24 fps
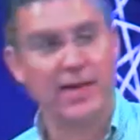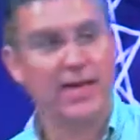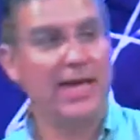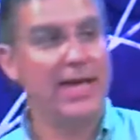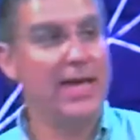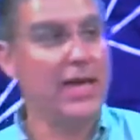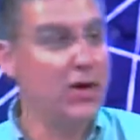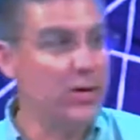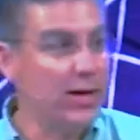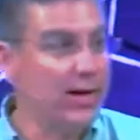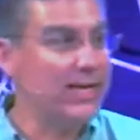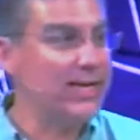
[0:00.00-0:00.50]

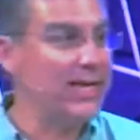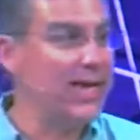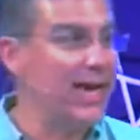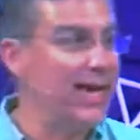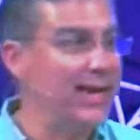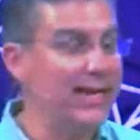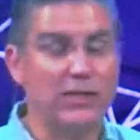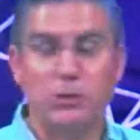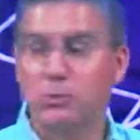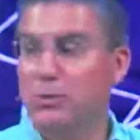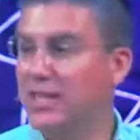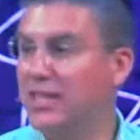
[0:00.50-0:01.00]
Here again,
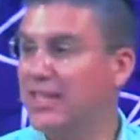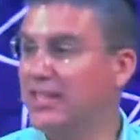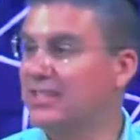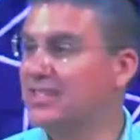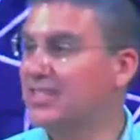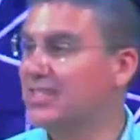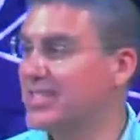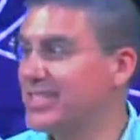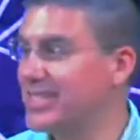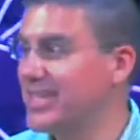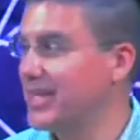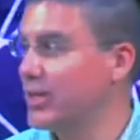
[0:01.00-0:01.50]
as we
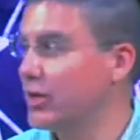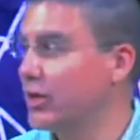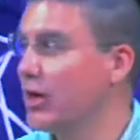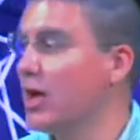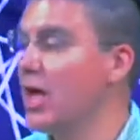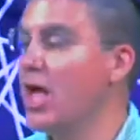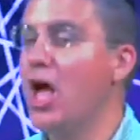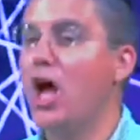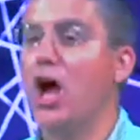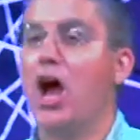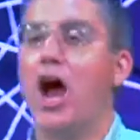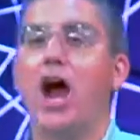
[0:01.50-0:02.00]
consider
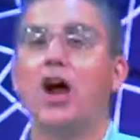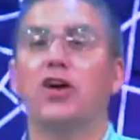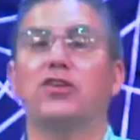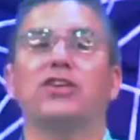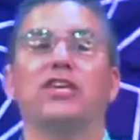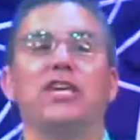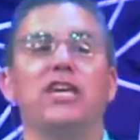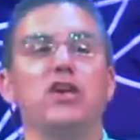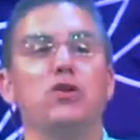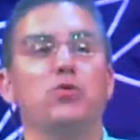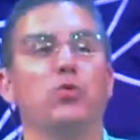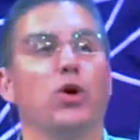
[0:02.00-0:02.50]
our
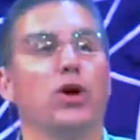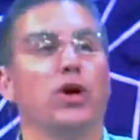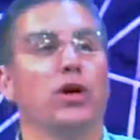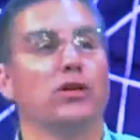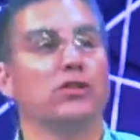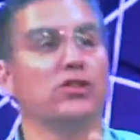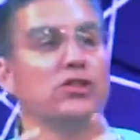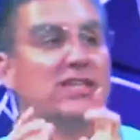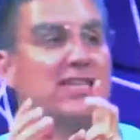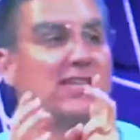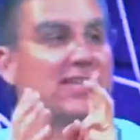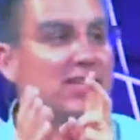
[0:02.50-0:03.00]
key
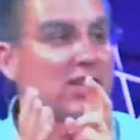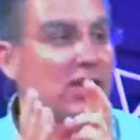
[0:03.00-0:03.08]
words,